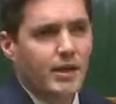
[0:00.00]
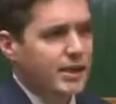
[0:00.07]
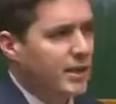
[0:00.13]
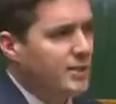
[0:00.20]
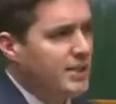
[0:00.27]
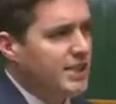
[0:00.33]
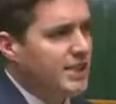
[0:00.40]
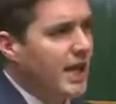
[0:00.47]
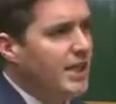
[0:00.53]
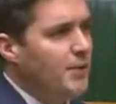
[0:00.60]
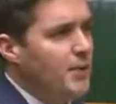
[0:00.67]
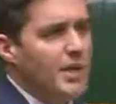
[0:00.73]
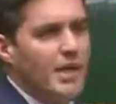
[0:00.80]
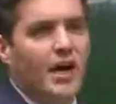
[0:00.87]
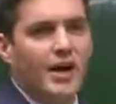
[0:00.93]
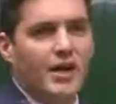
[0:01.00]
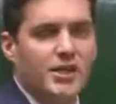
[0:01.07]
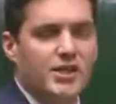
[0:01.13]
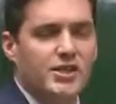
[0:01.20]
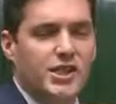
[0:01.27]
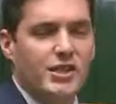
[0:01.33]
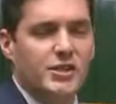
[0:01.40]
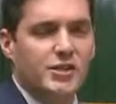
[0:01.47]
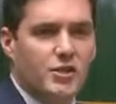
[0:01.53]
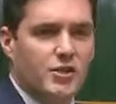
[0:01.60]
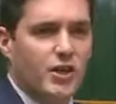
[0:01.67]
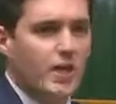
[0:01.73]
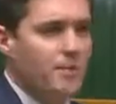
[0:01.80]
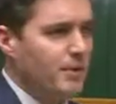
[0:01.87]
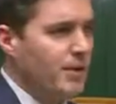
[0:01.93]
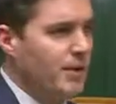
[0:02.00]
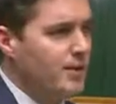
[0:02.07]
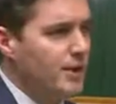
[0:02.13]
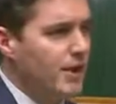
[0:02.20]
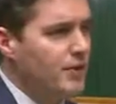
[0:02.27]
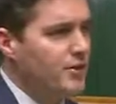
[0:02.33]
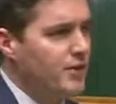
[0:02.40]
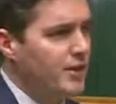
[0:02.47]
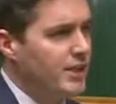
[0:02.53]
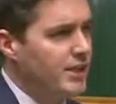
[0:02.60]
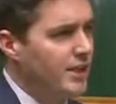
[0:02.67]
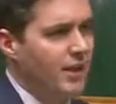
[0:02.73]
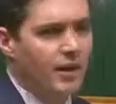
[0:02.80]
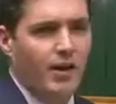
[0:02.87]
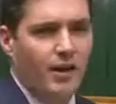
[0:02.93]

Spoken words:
So to say that we can't continue to trade with those countries